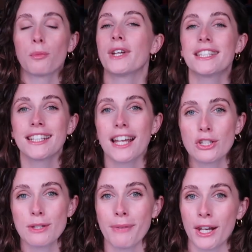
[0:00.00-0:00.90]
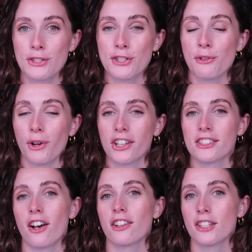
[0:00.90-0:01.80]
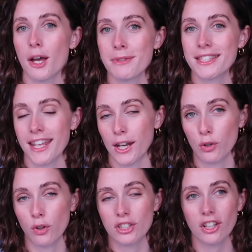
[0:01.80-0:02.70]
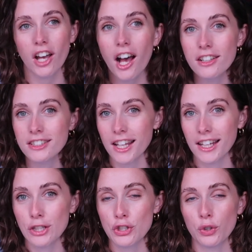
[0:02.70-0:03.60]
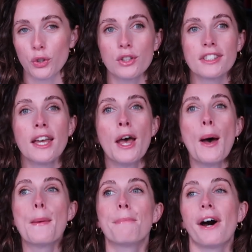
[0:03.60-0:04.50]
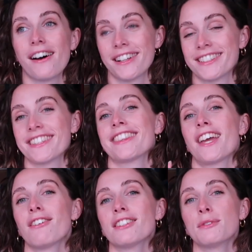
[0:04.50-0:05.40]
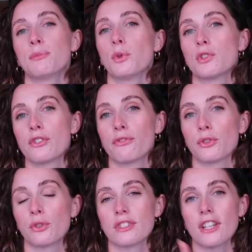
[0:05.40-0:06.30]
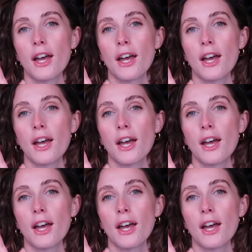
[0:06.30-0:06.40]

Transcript: We didn't actually manage to do it because our time in Siena got cut slightly short, but there are some waterfalls.